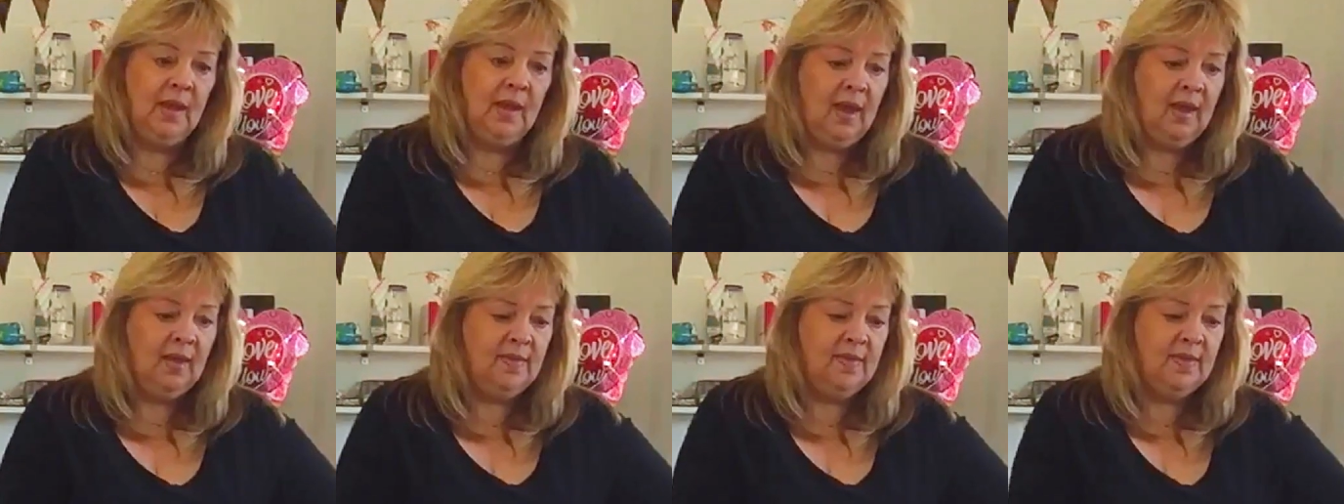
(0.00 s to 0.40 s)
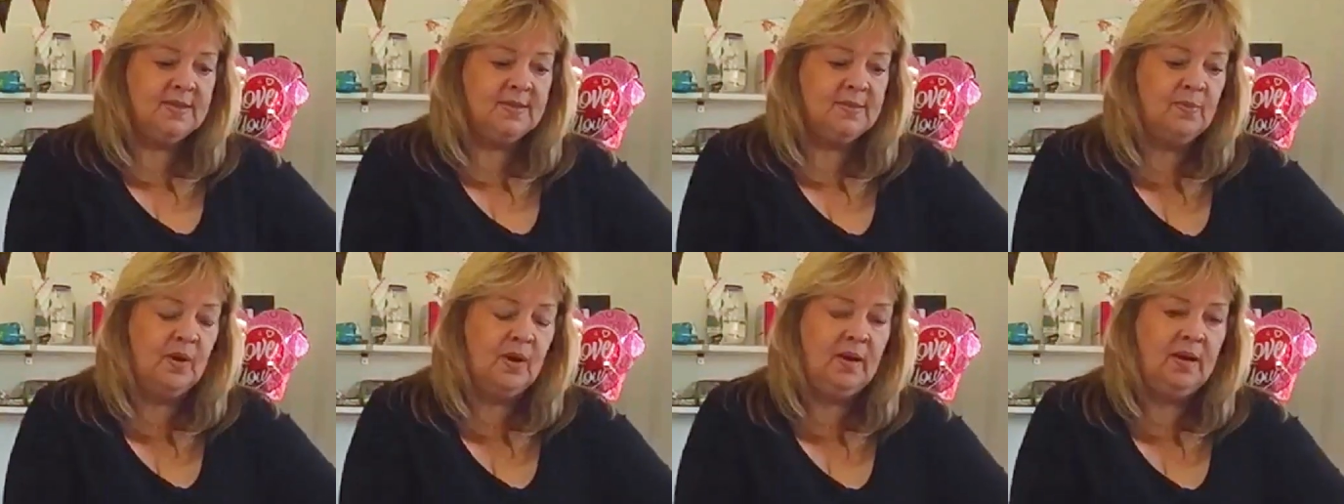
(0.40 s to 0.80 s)
And
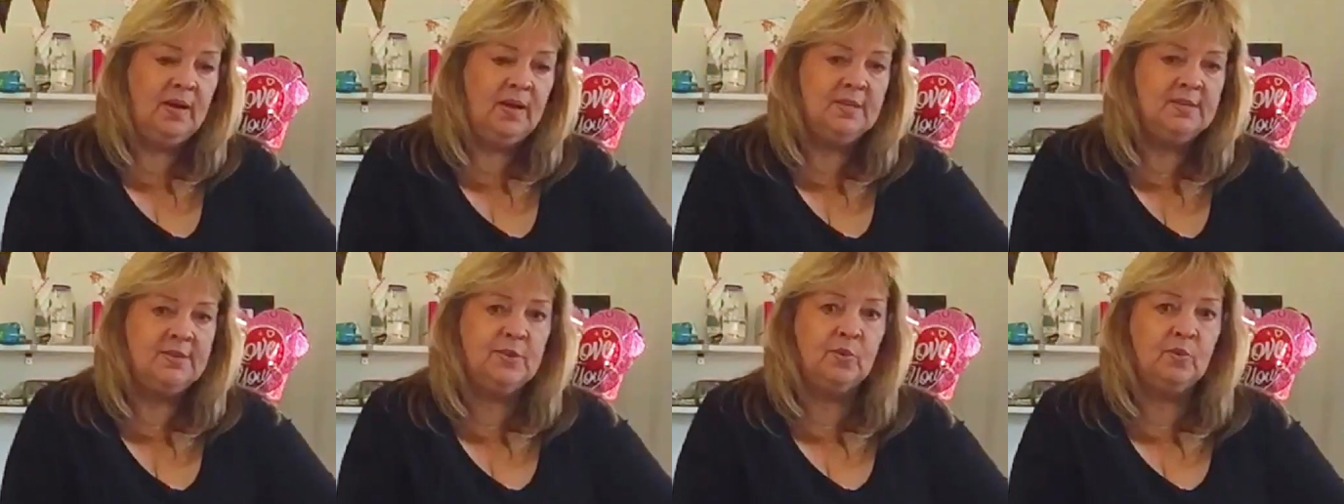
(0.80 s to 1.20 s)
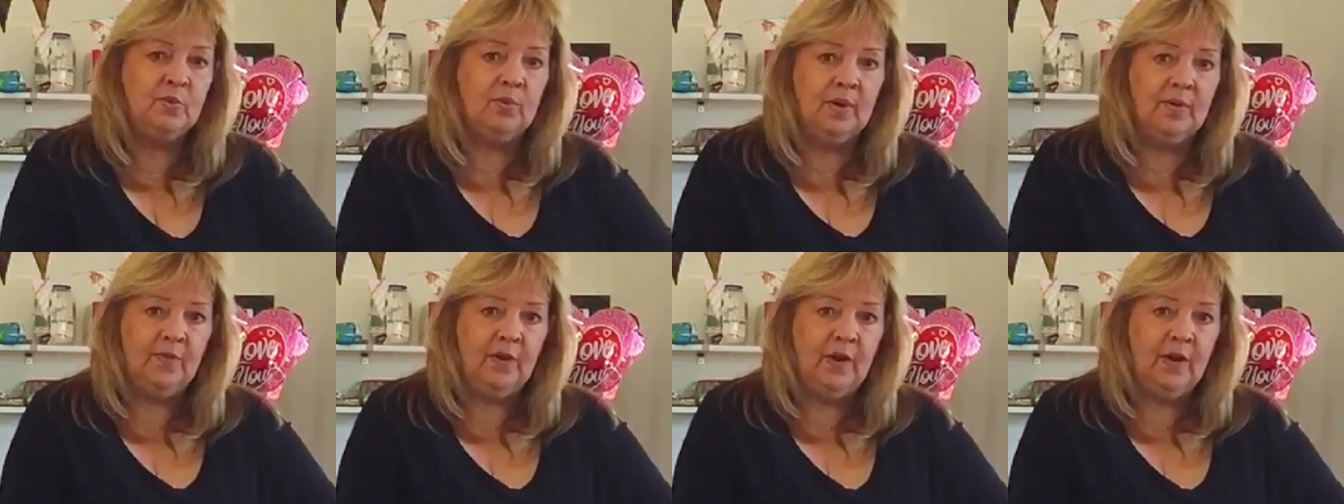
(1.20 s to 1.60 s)
this one is
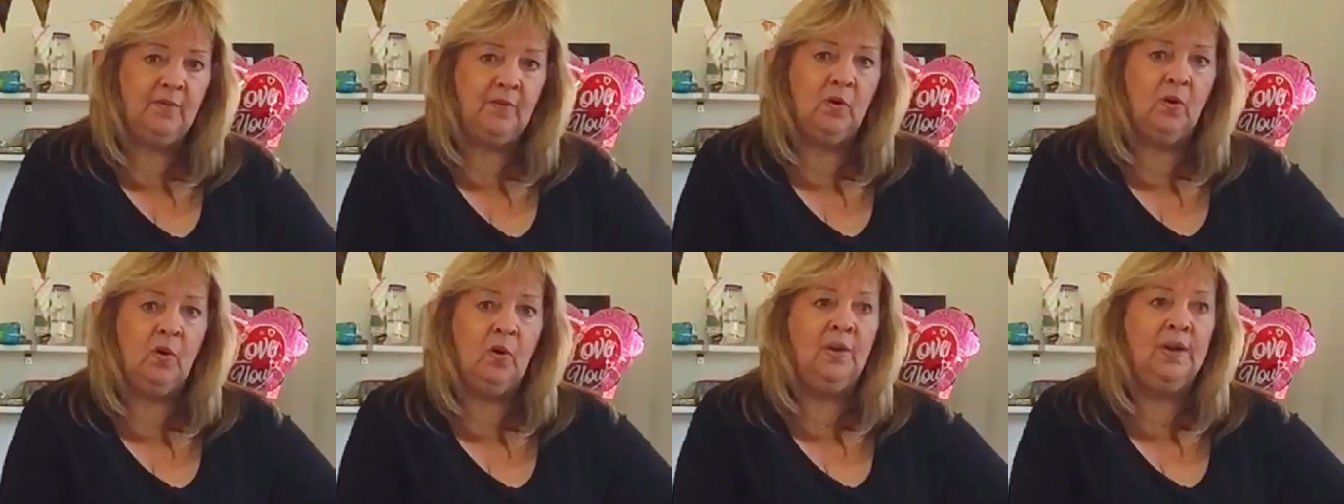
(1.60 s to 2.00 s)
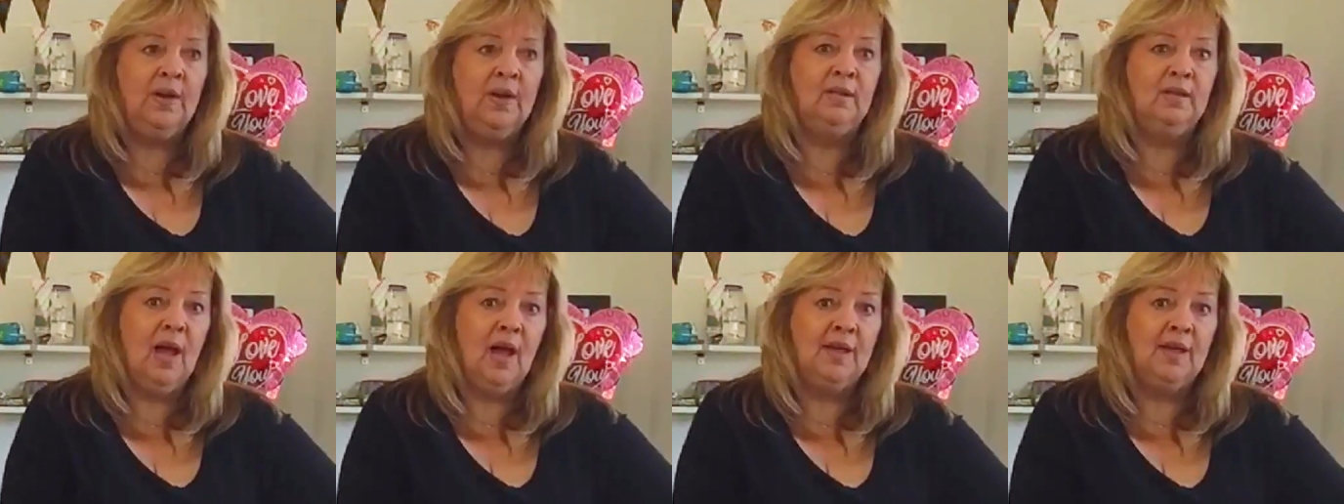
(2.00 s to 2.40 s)
terrific for holding
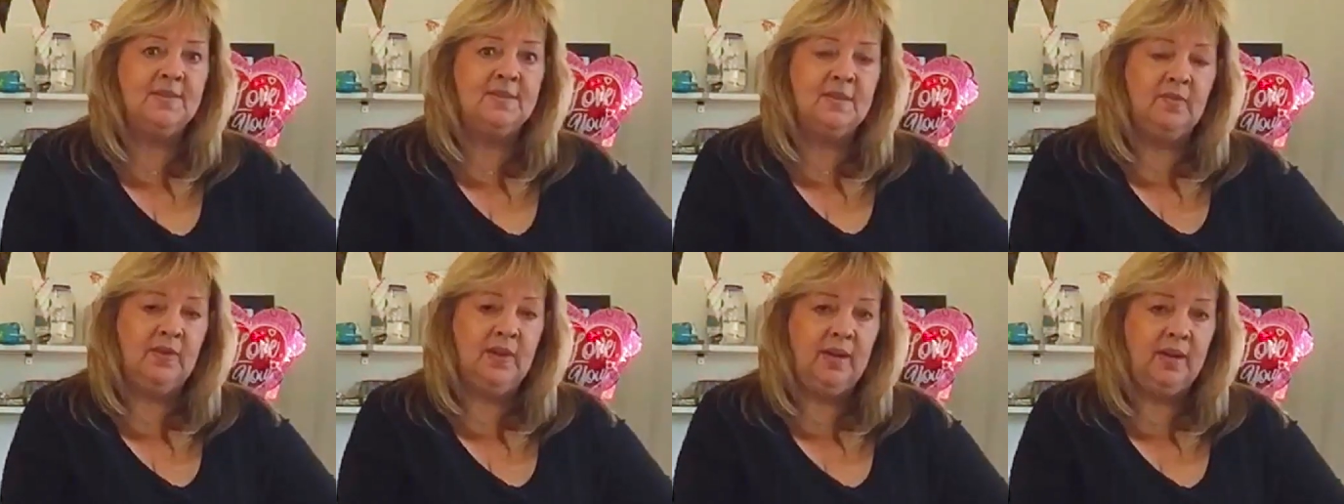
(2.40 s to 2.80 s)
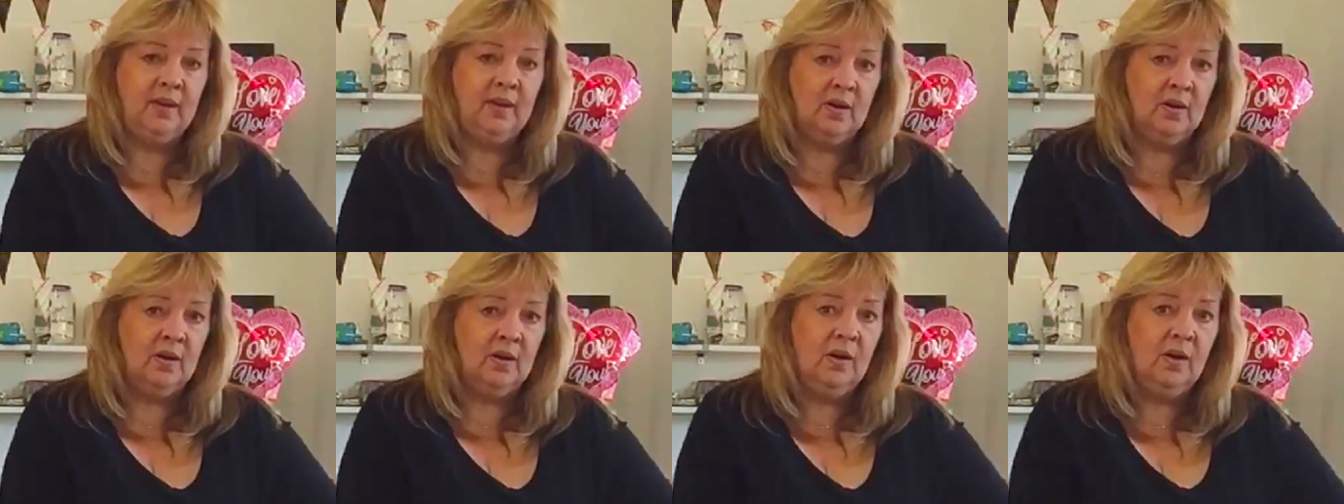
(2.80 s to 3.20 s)
lots of
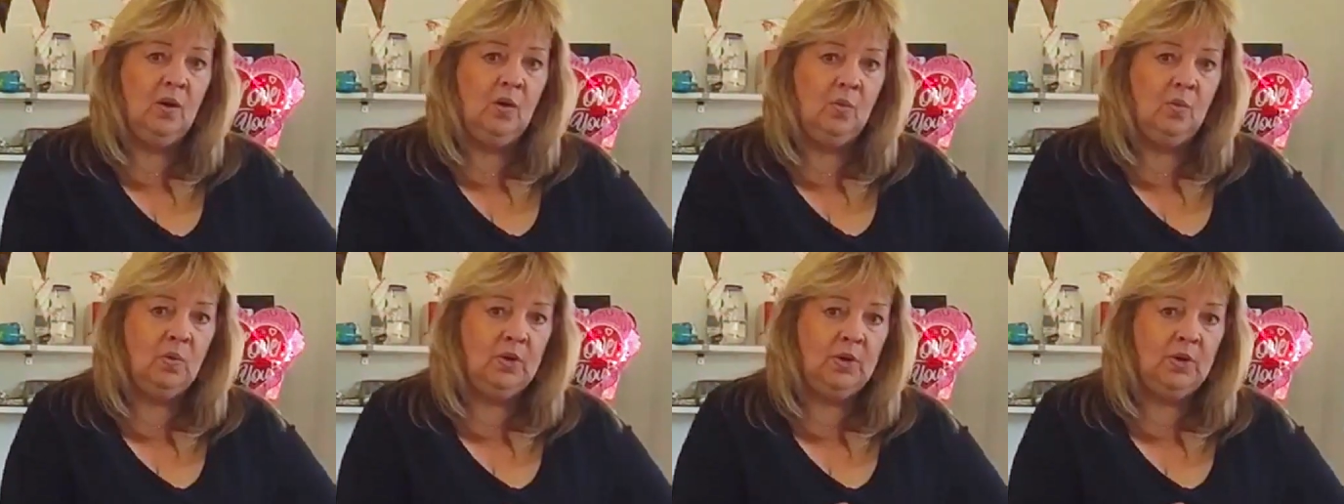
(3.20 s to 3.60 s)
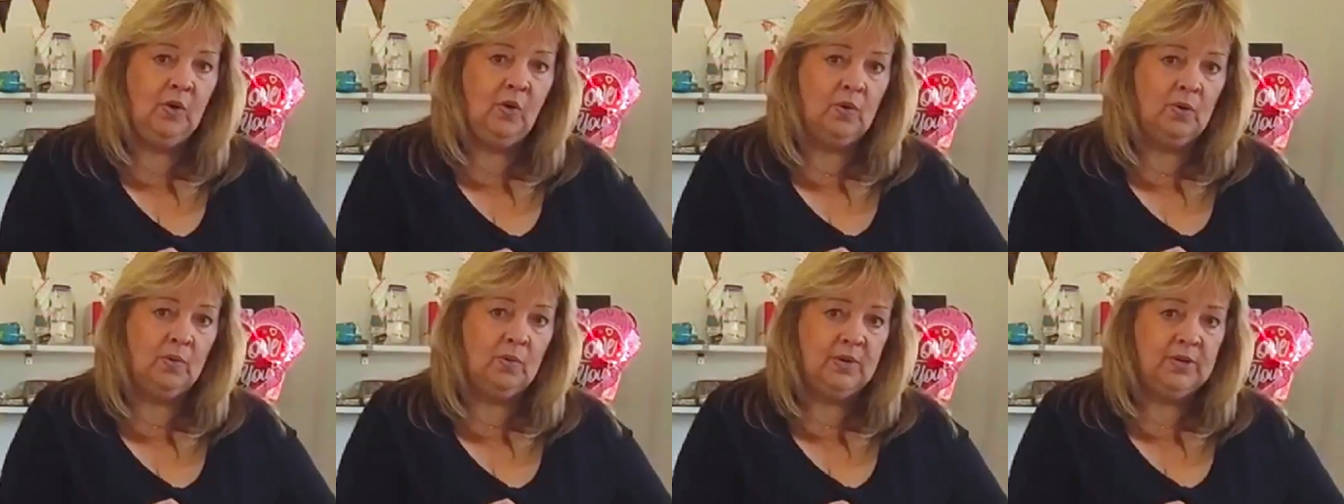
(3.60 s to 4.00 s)
gear when you
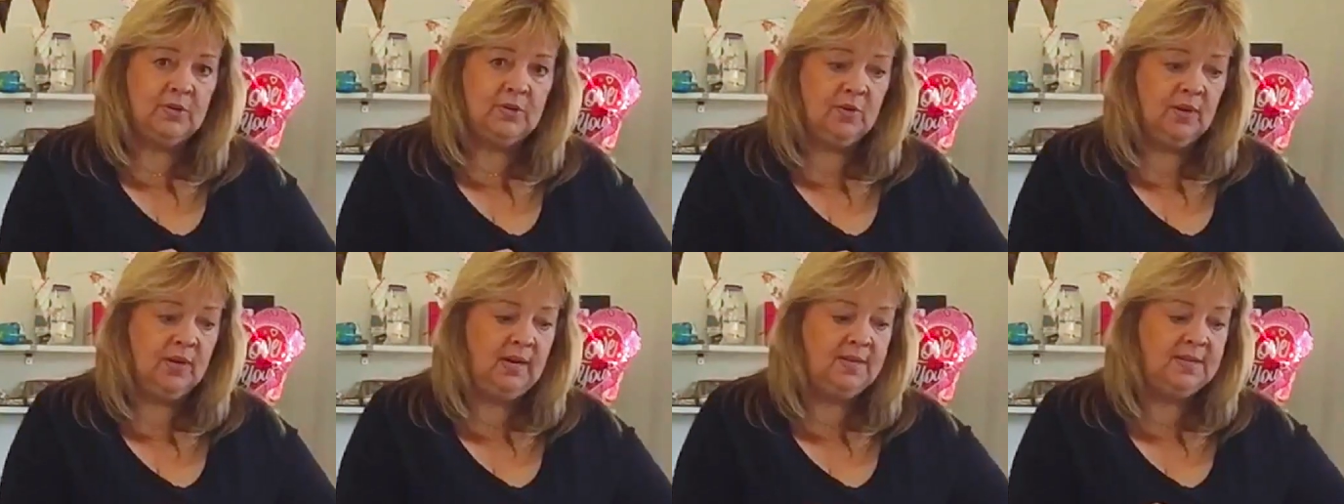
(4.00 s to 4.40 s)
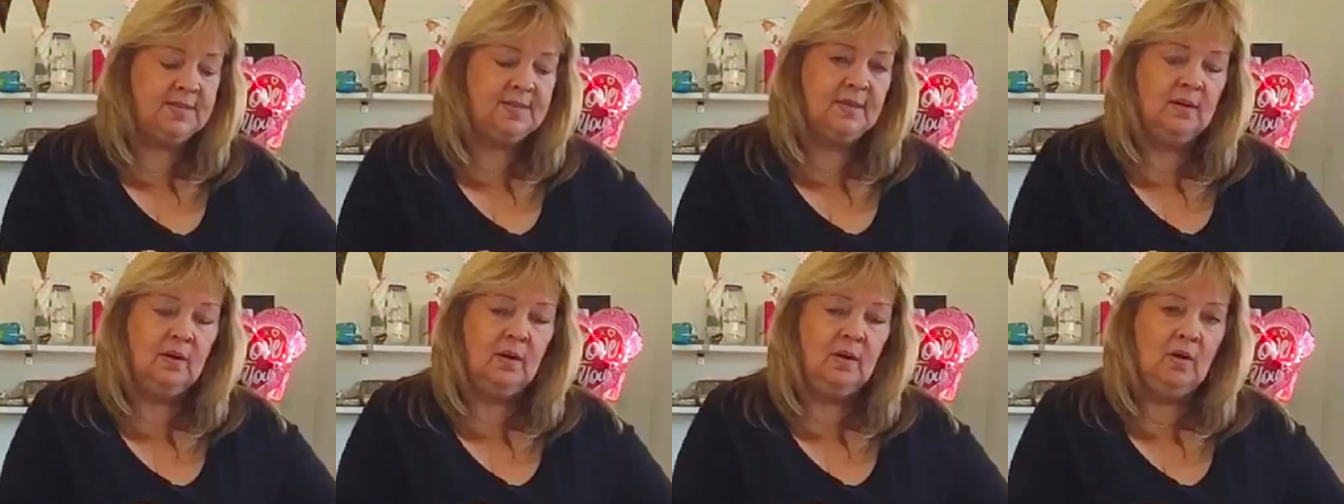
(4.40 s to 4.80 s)
go to retreats